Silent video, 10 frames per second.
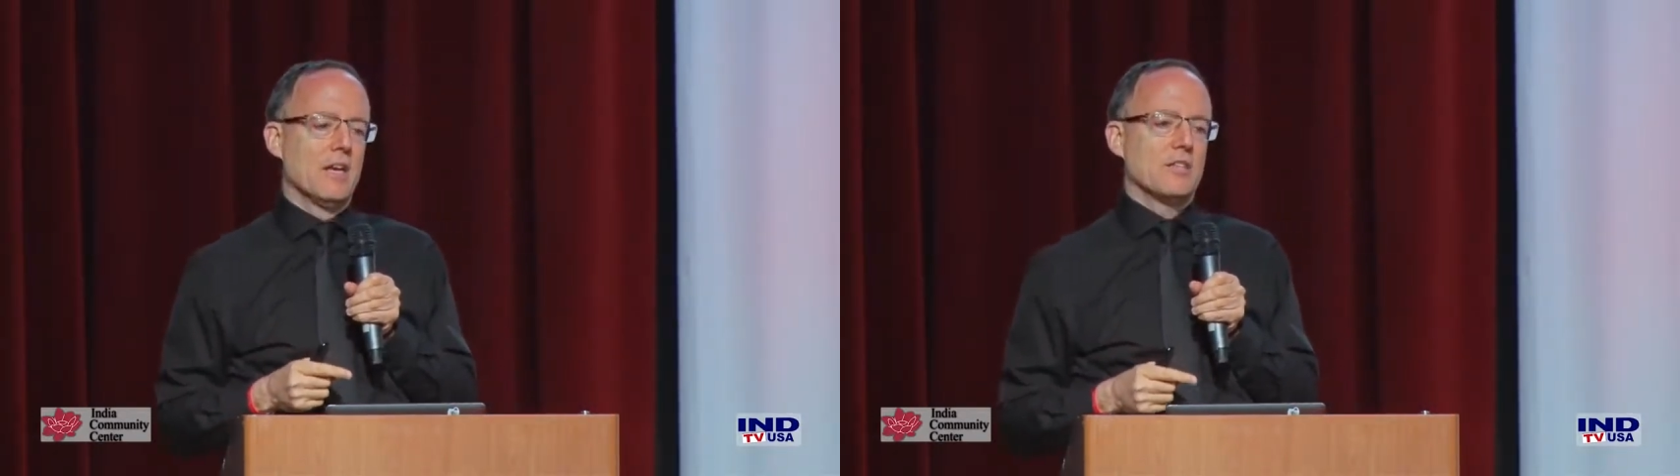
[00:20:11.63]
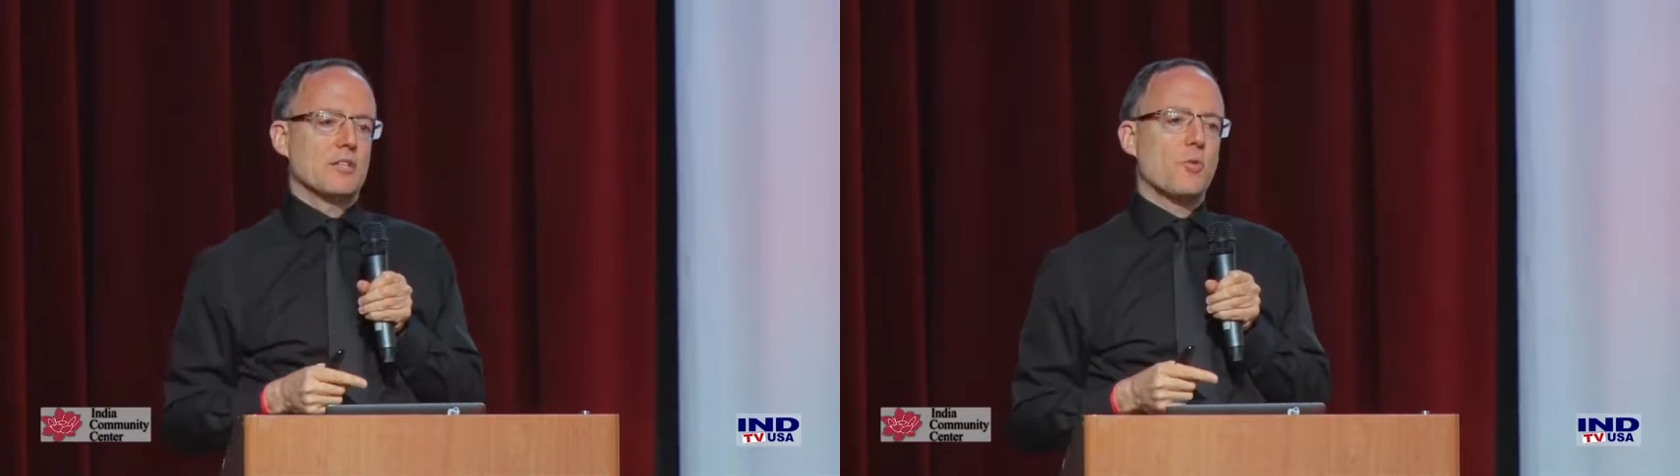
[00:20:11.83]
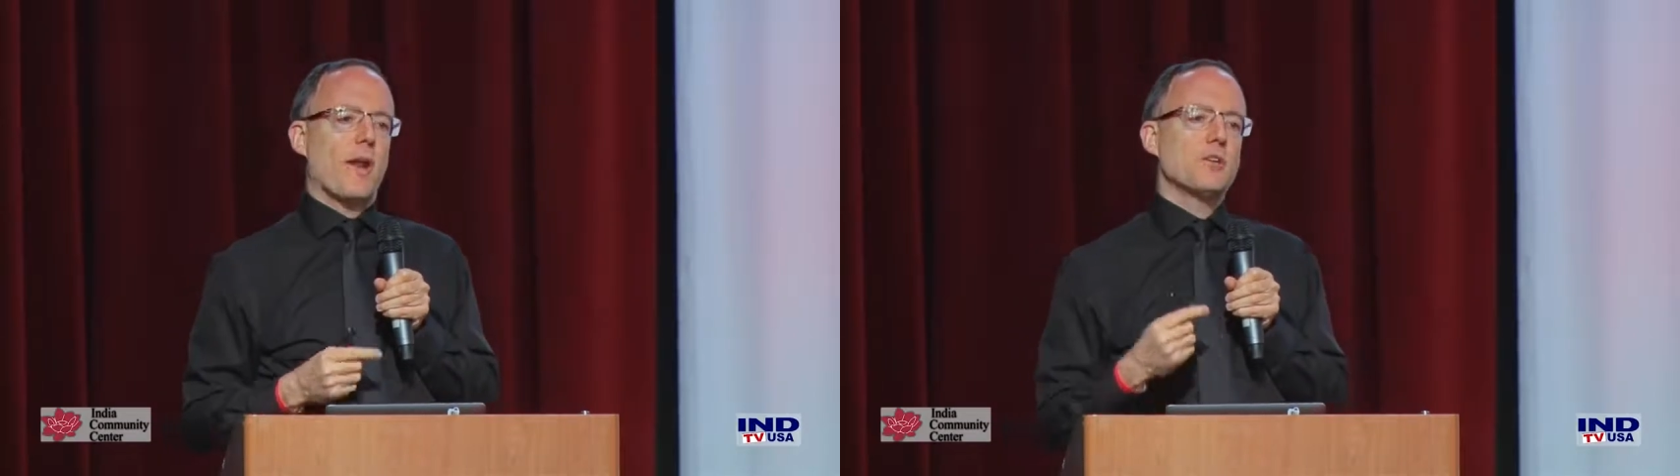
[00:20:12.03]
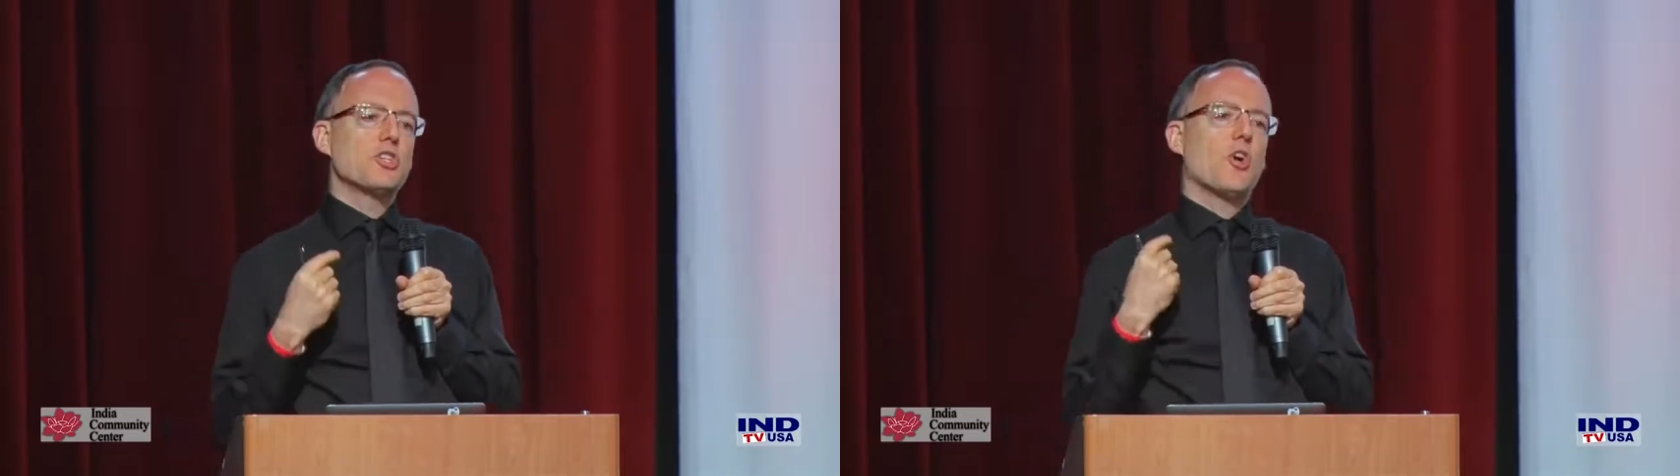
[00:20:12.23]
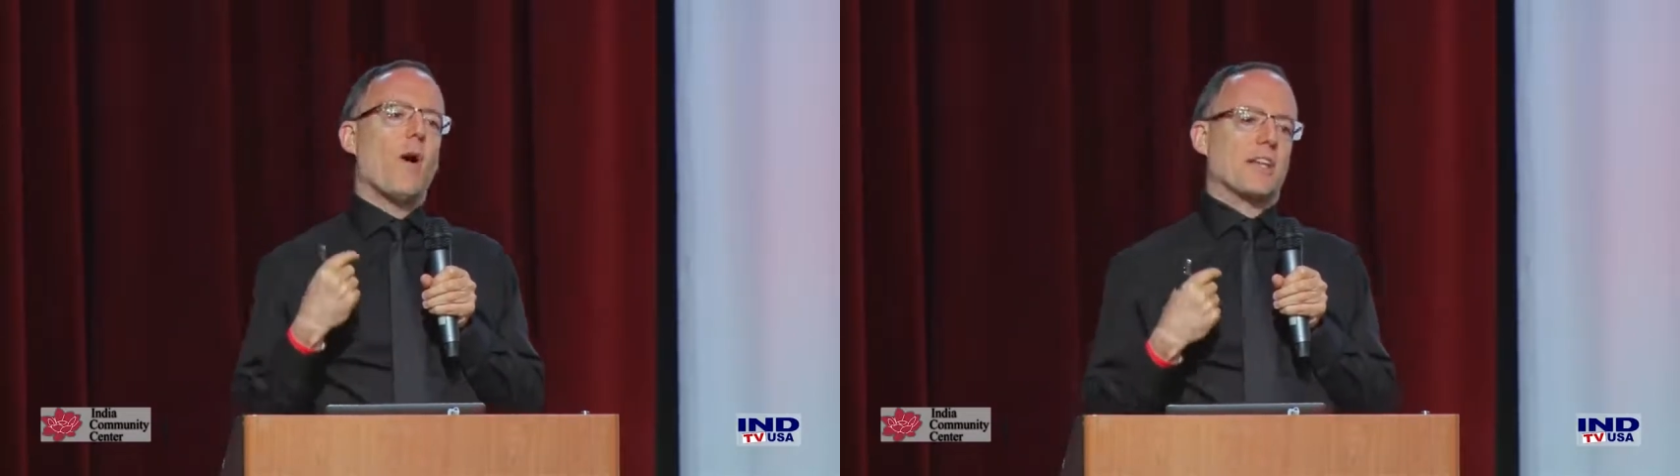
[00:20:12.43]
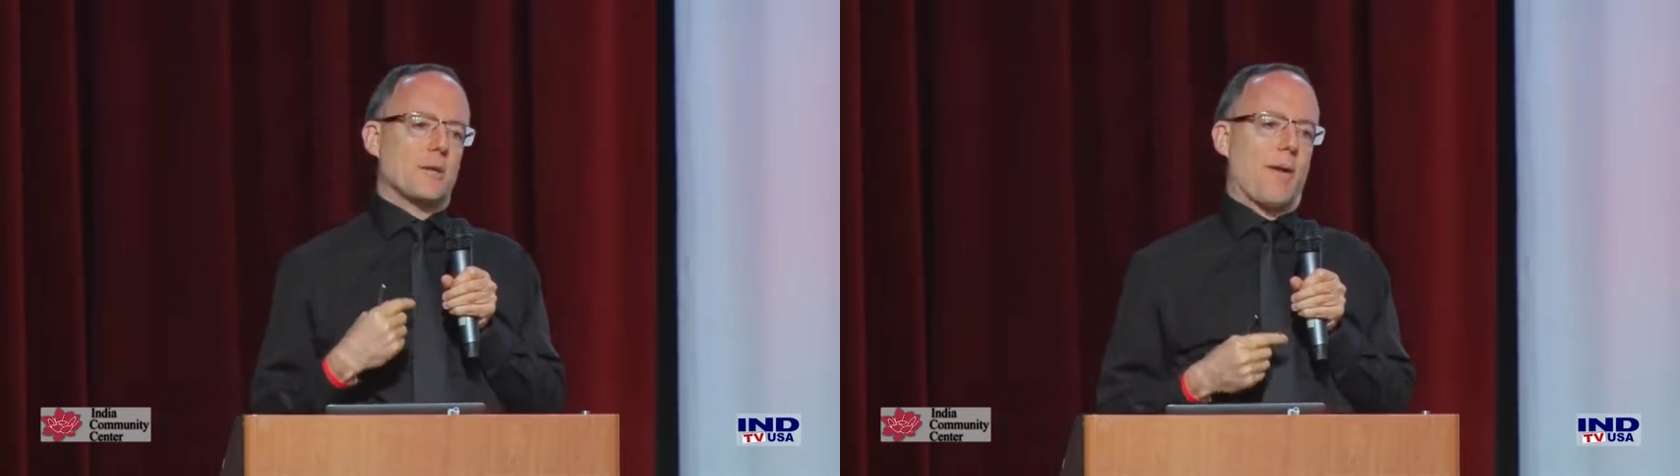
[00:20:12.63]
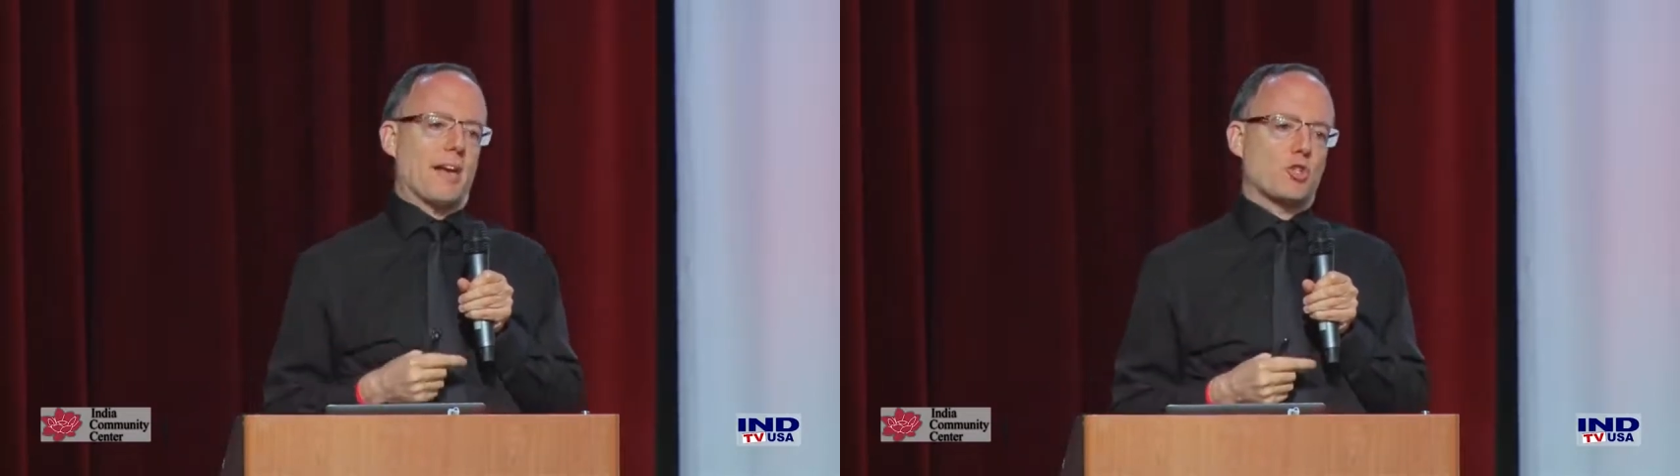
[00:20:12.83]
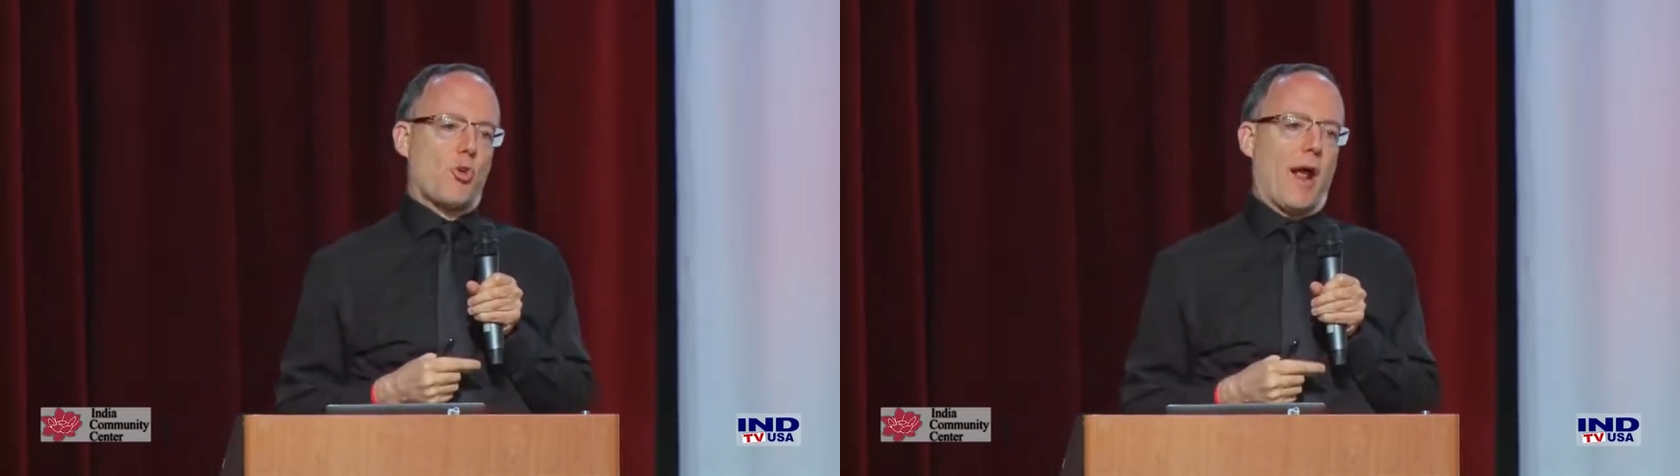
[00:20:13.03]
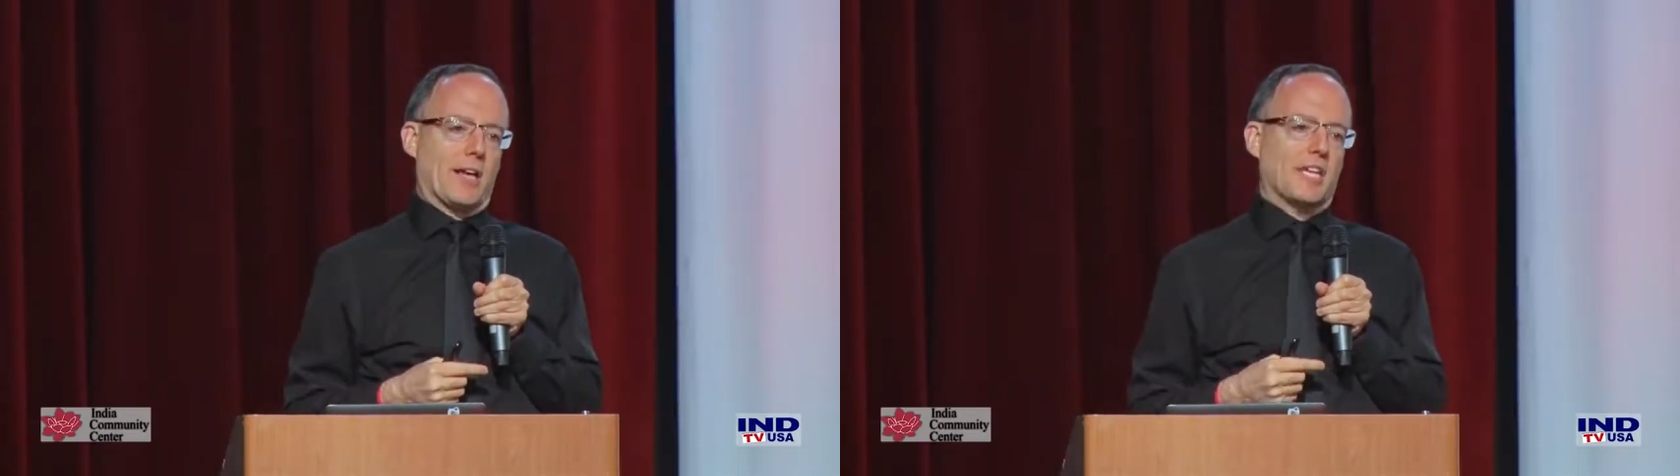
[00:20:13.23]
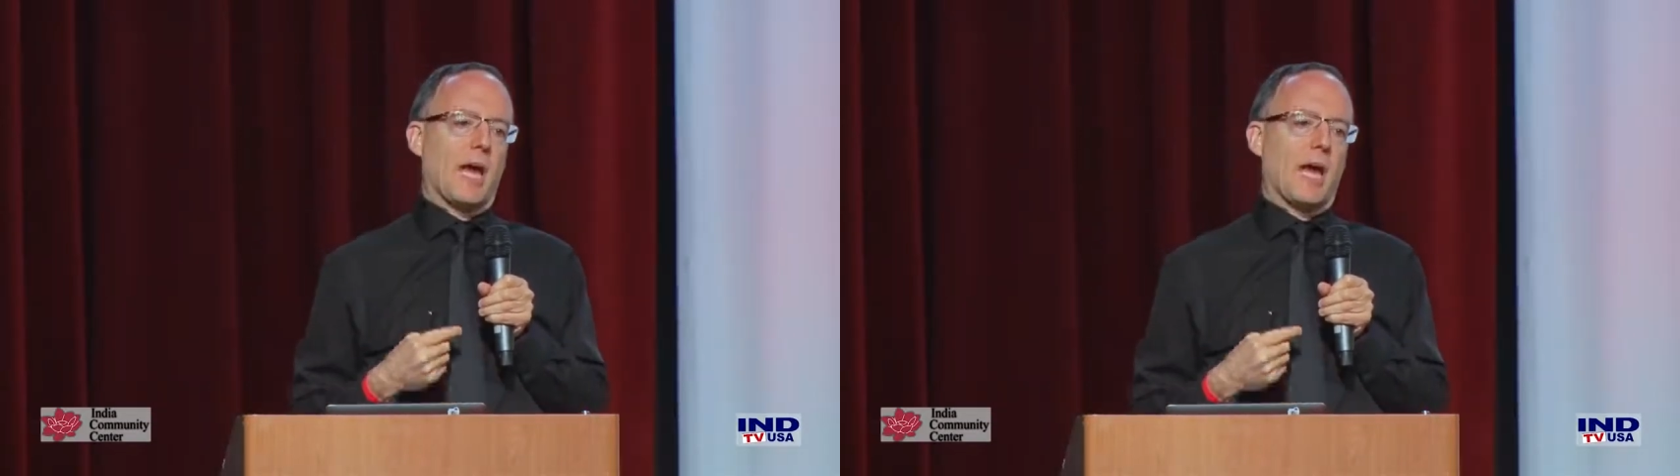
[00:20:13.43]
He says, why don't you go out to my truck,